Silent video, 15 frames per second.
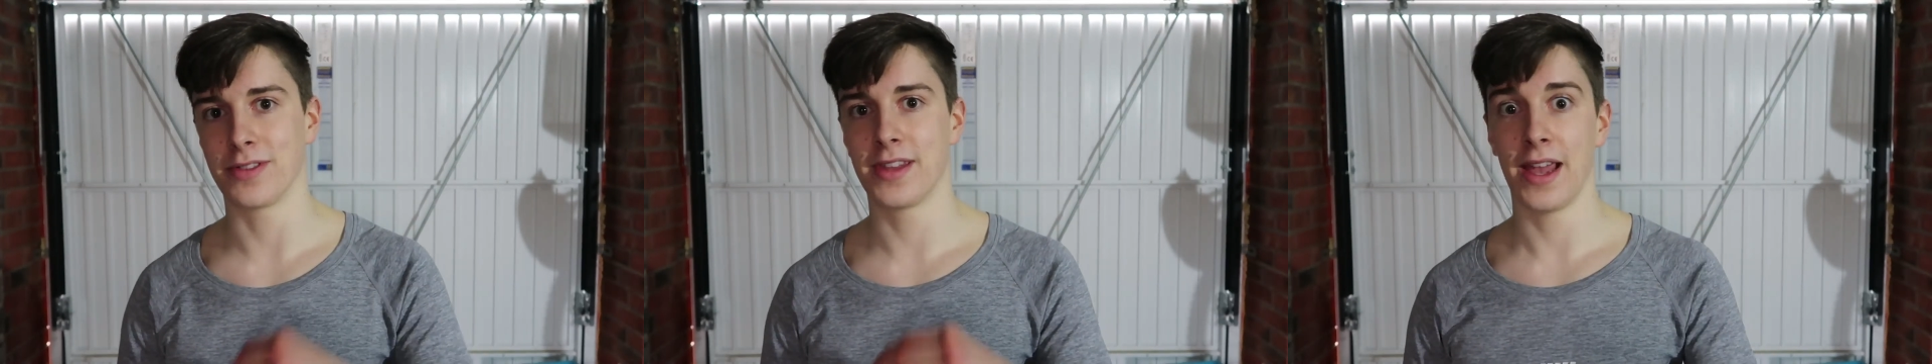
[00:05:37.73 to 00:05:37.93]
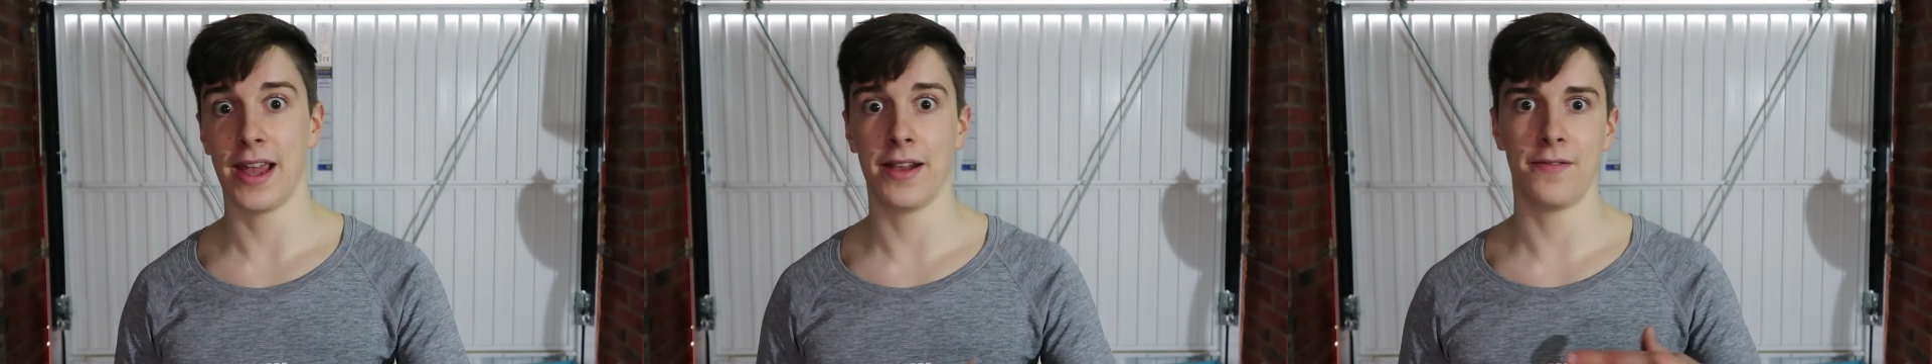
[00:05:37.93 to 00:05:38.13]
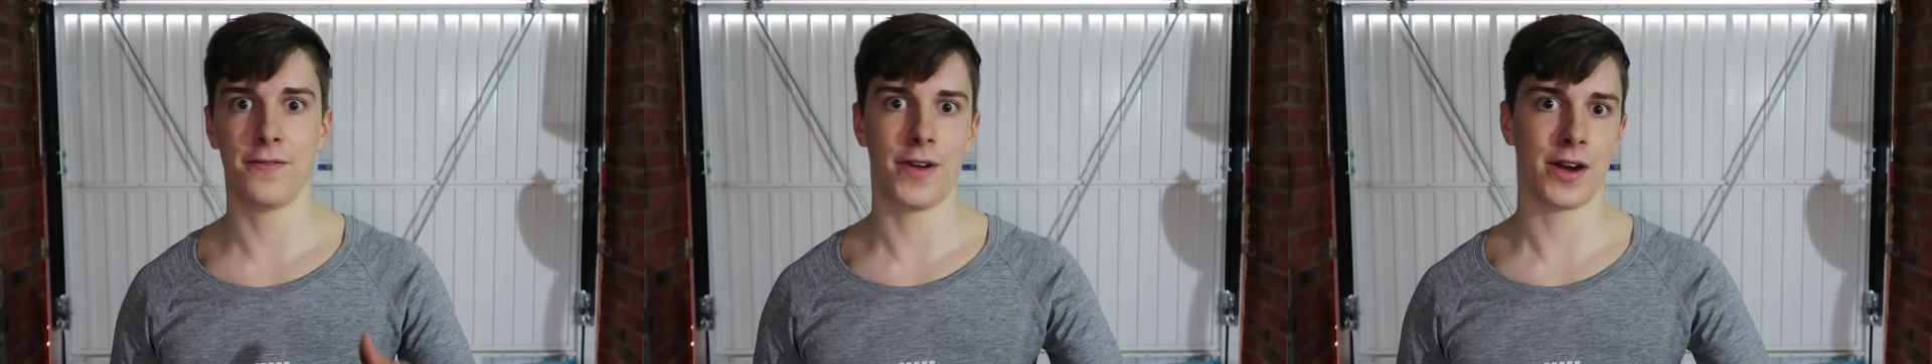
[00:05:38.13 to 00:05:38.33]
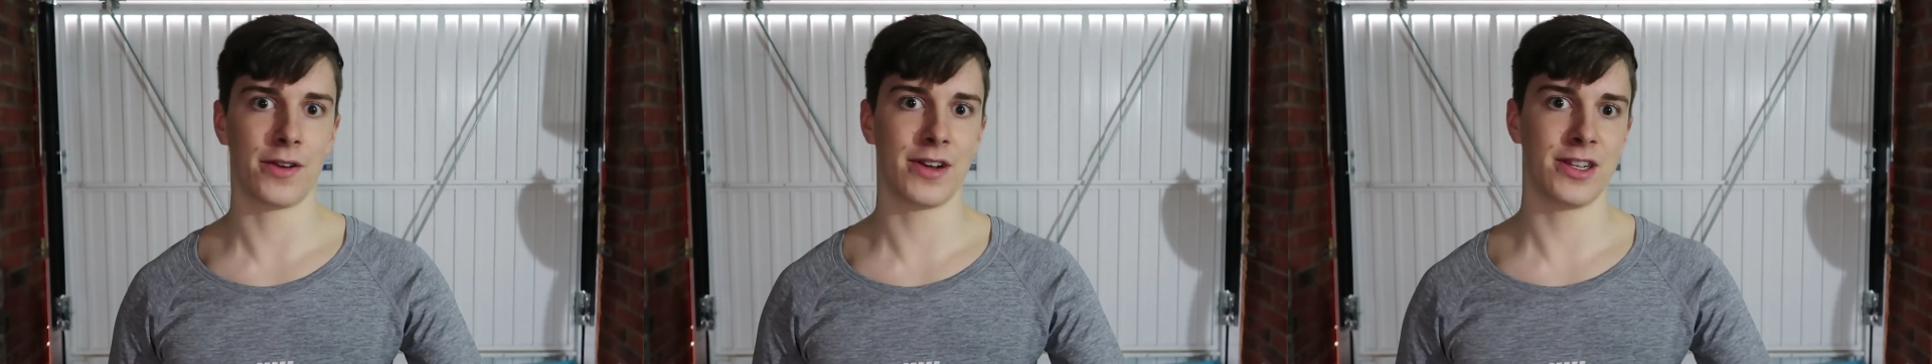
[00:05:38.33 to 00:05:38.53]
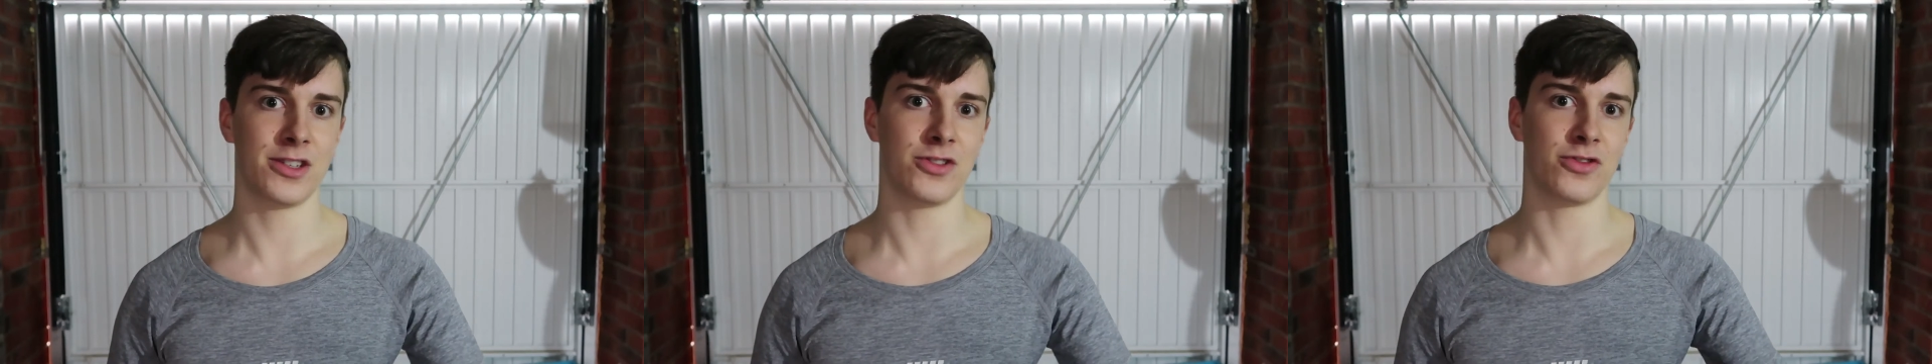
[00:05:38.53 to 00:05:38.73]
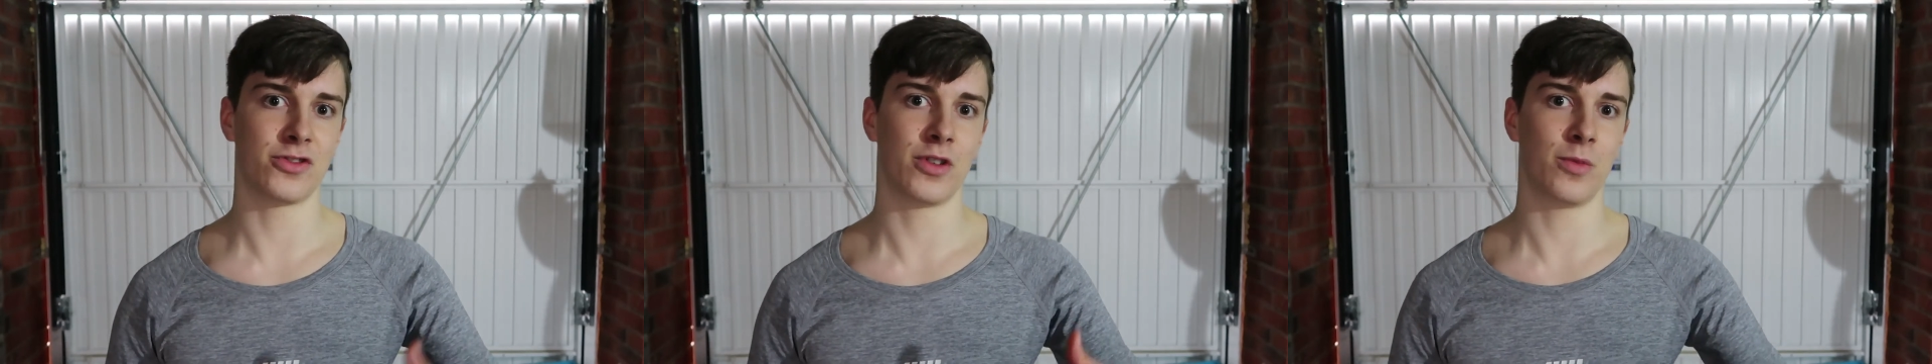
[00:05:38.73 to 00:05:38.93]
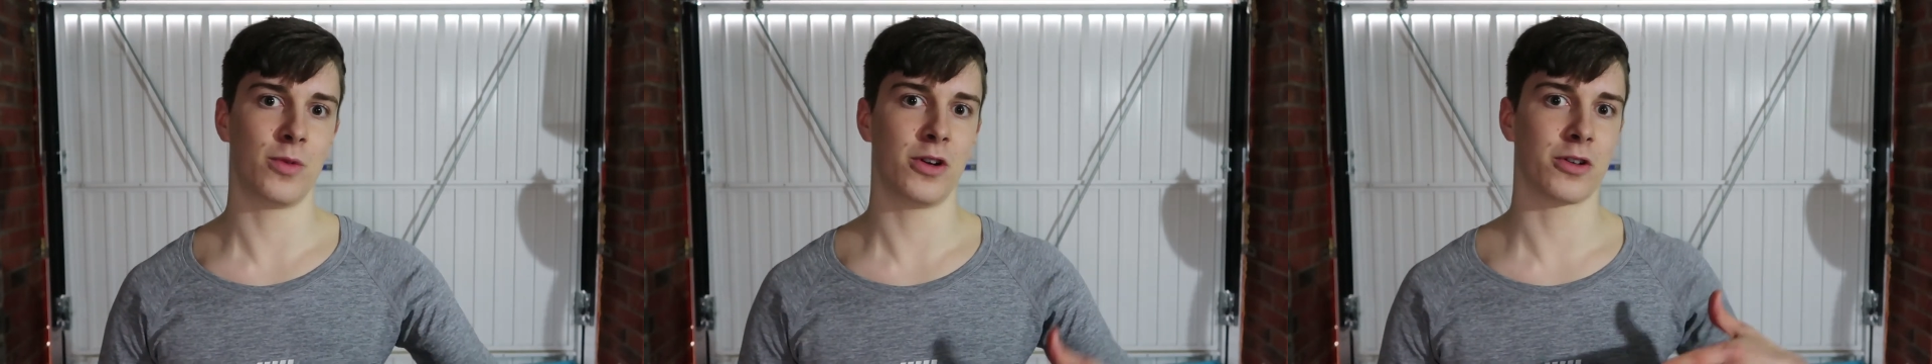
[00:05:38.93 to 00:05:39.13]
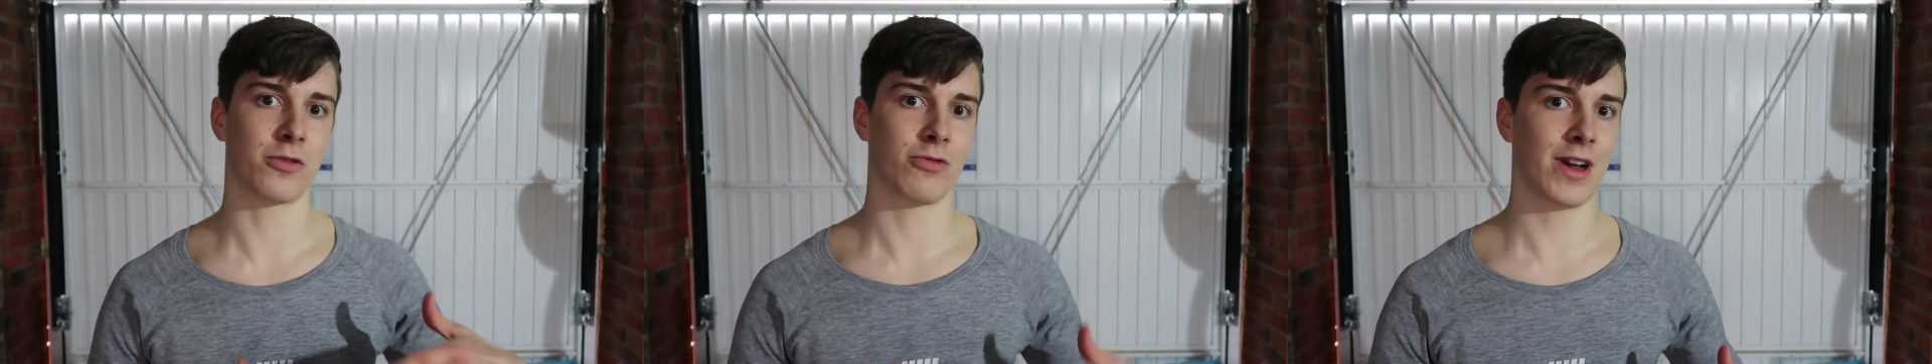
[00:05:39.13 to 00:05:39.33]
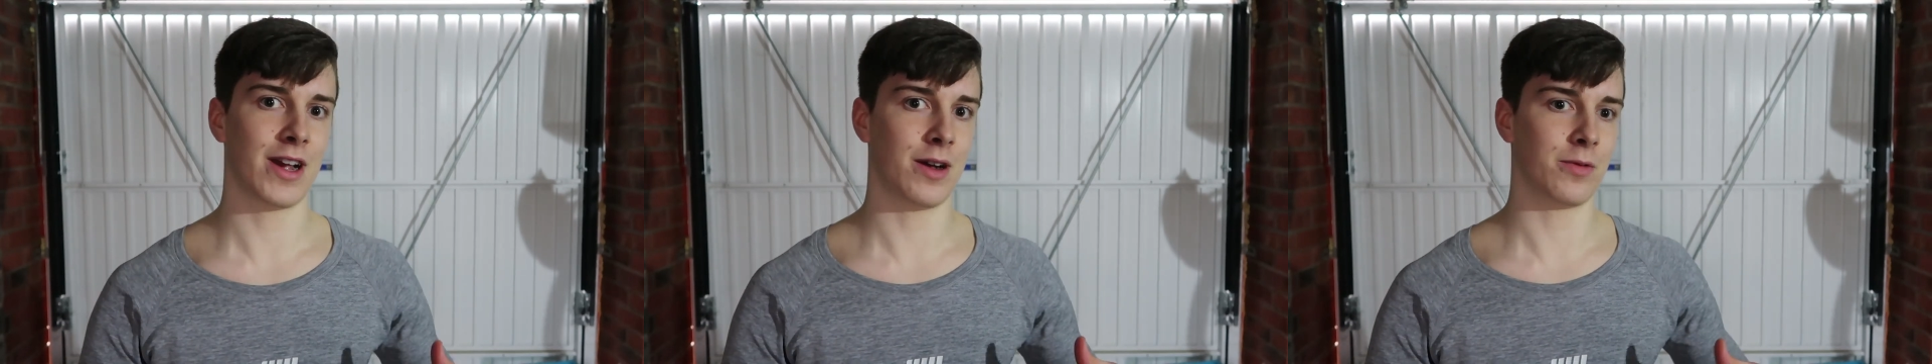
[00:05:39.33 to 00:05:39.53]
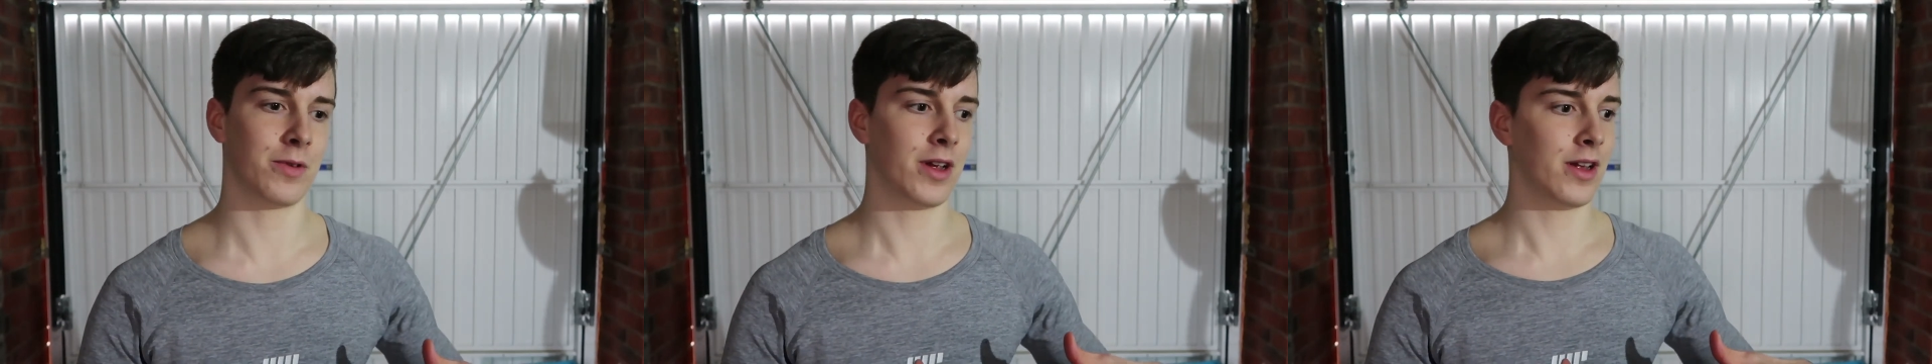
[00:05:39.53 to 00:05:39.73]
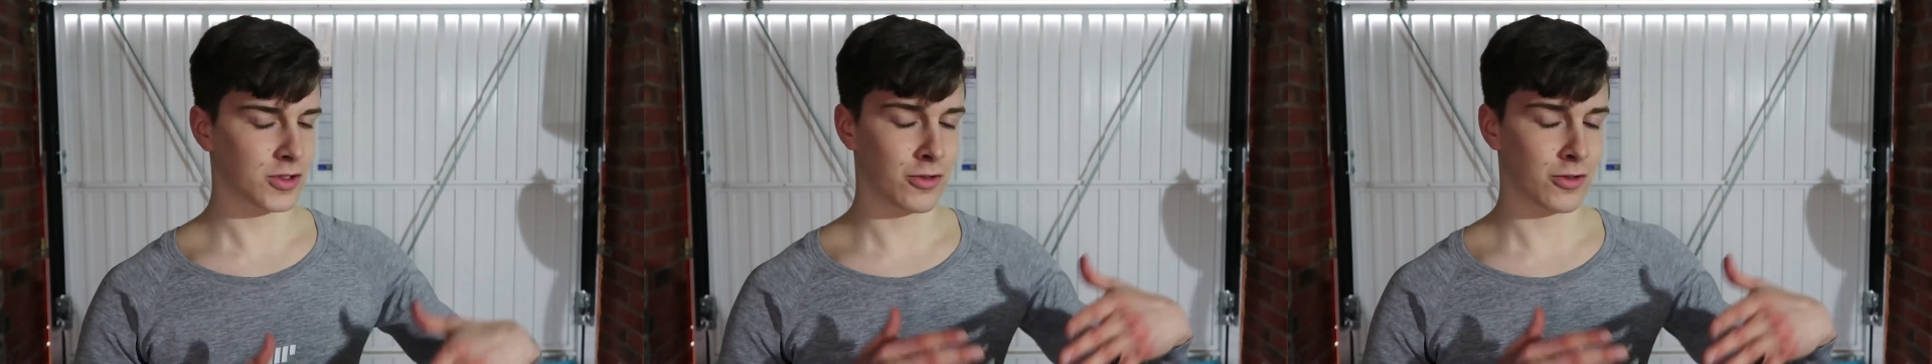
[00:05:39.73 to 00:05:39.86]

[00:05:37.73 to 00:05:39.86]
10 variations to work around